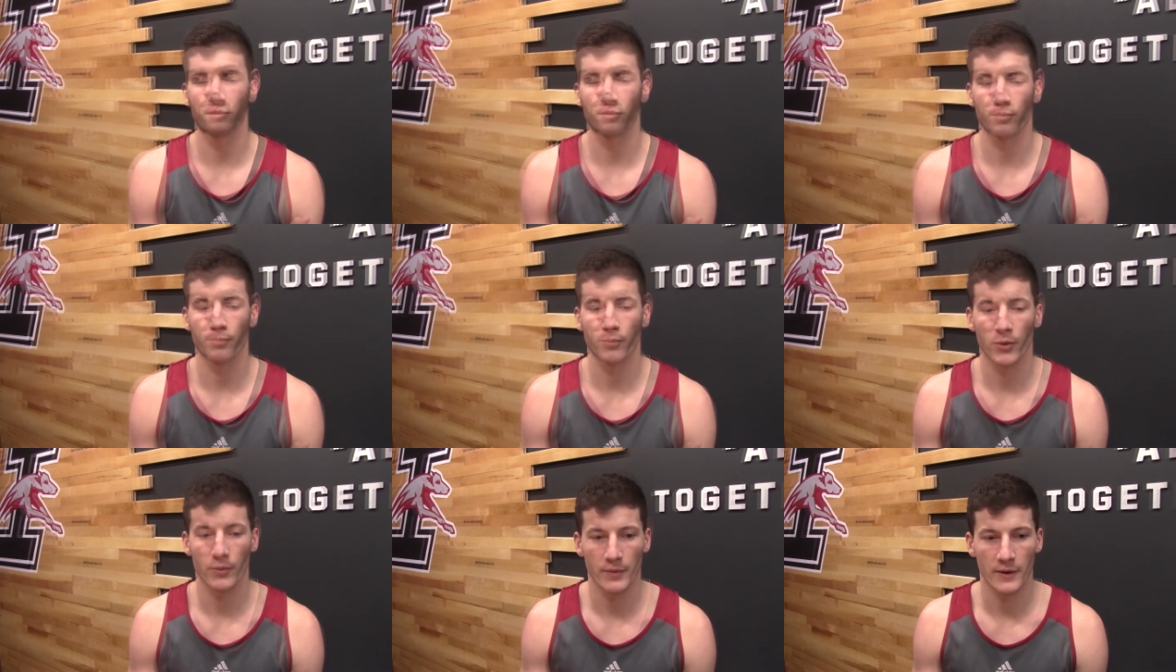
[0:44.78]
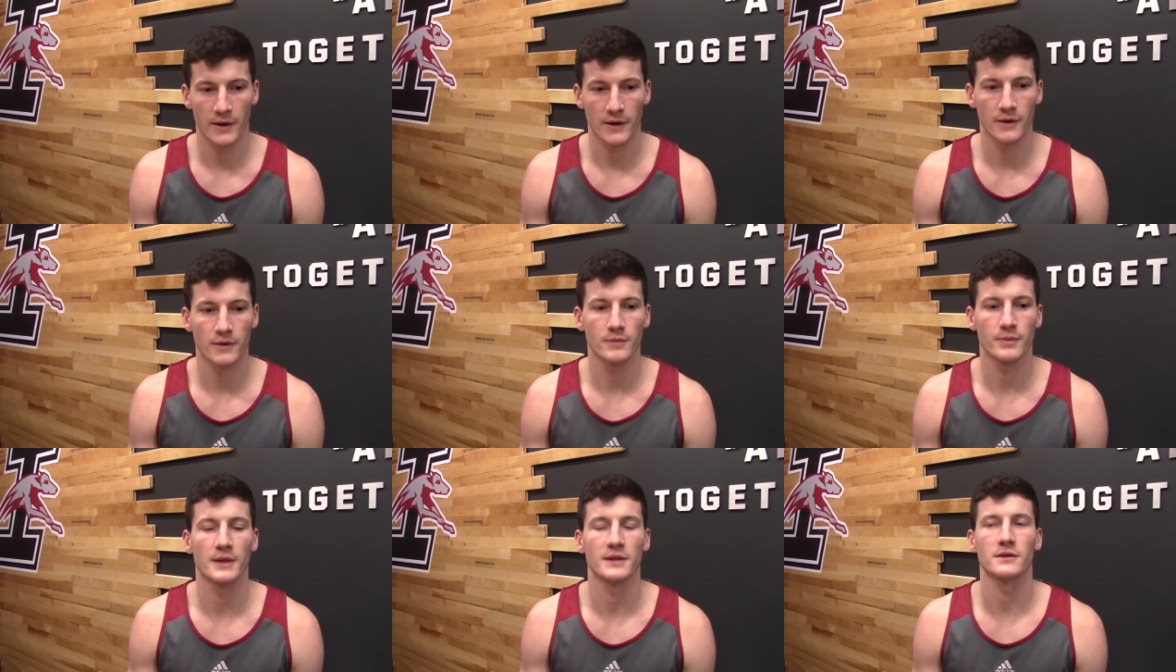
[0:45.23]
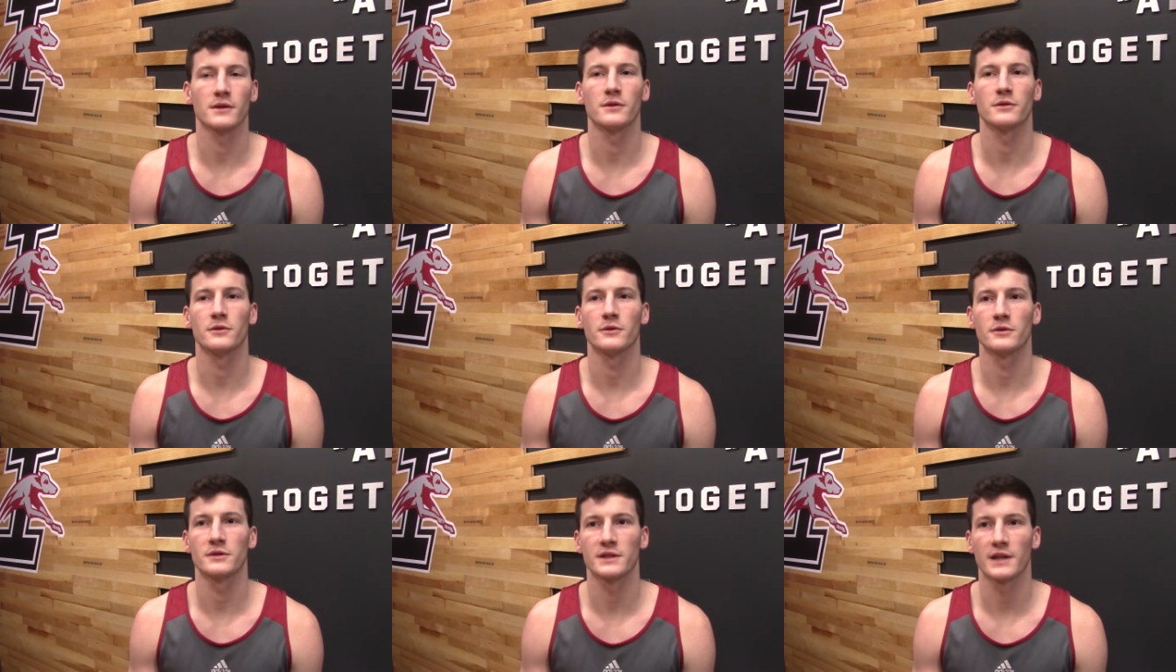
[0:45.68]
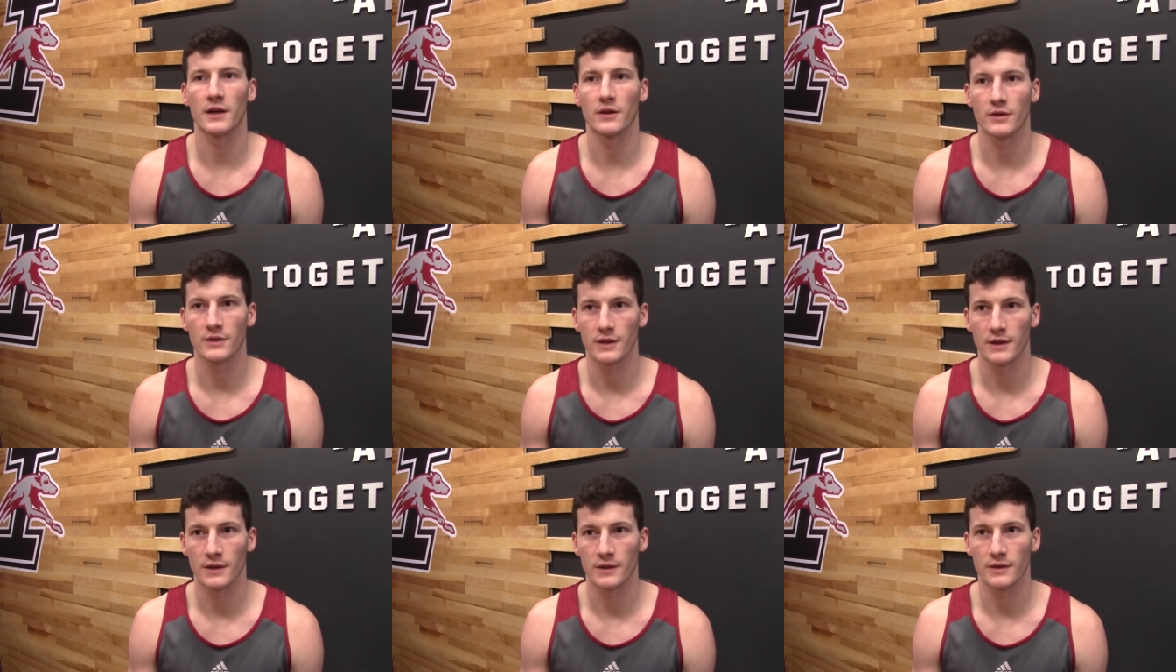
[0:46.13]
Prepared, about to go through the
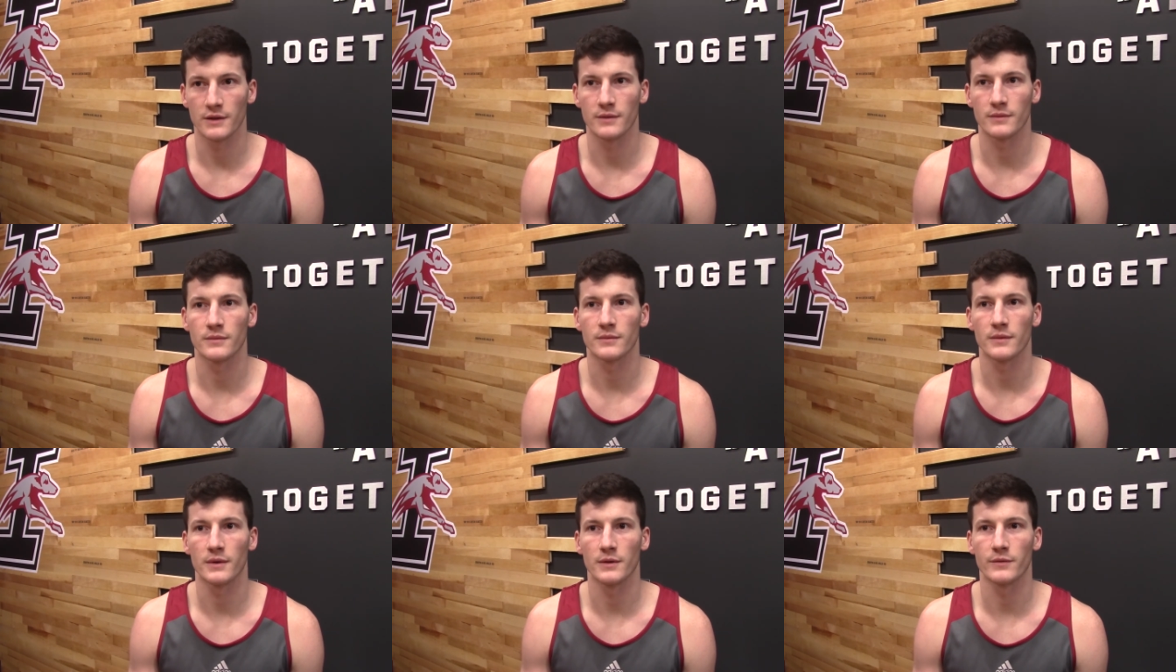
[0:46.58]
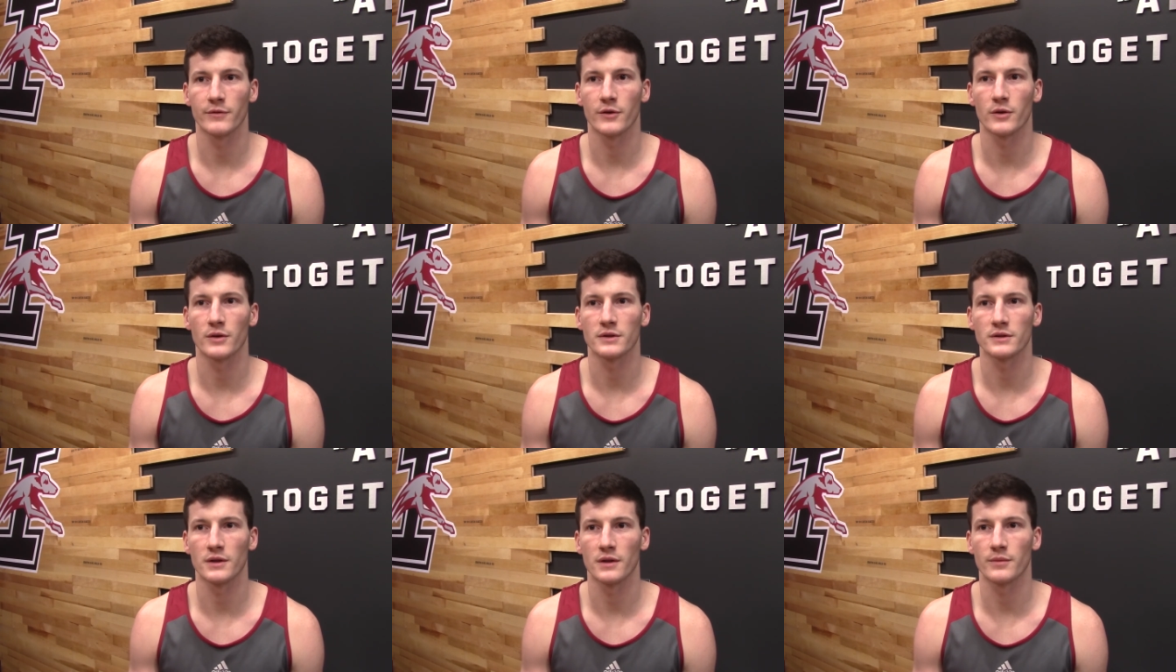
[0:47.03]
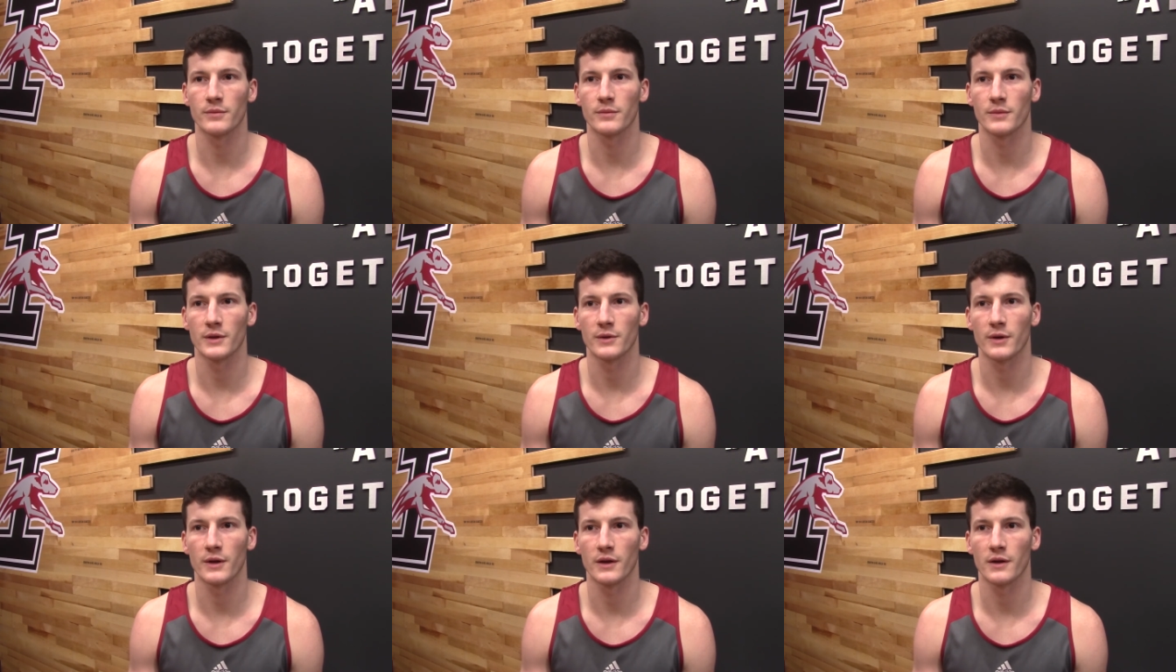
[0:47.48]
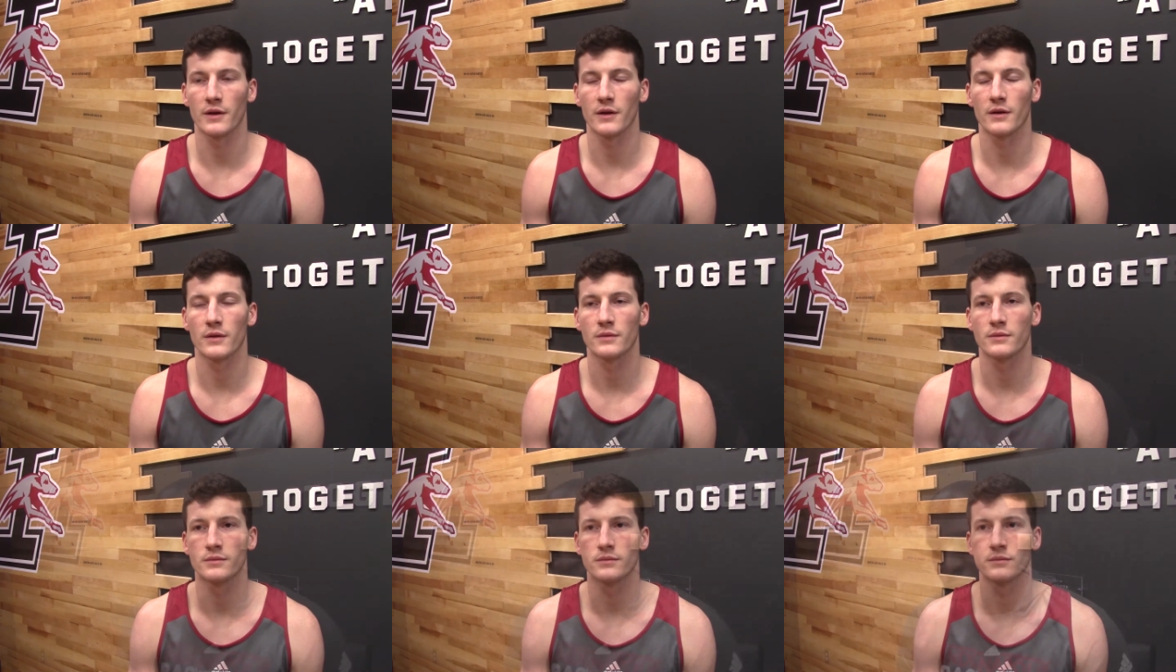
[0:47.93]
scout again and, and focus up and be ready to
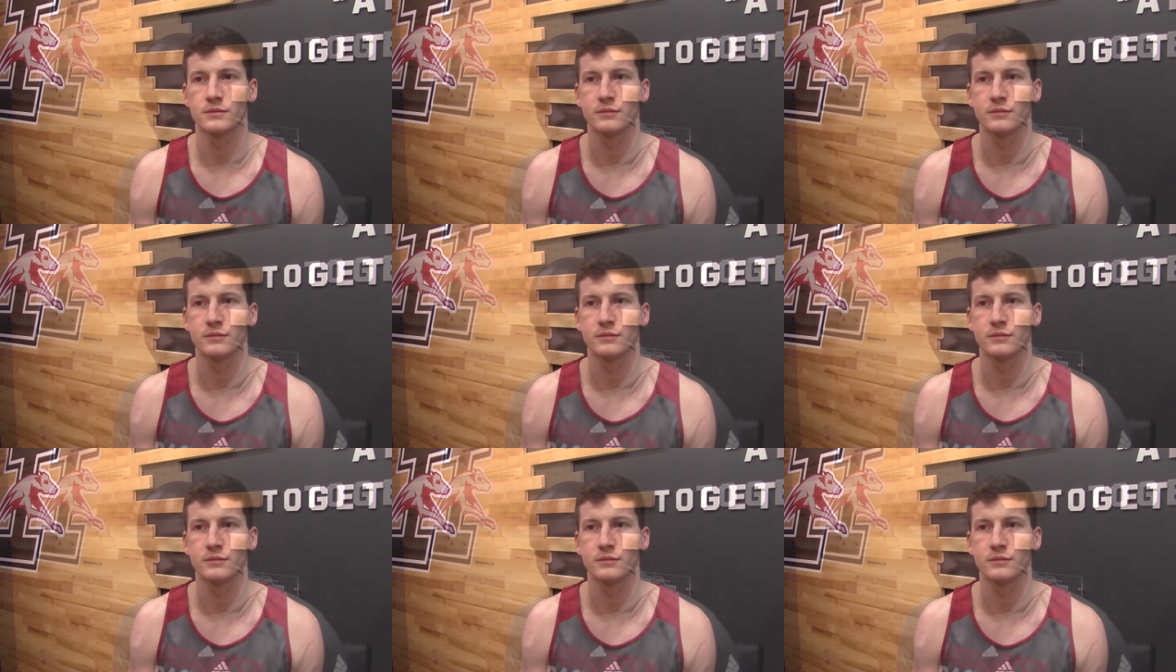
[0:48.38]
go.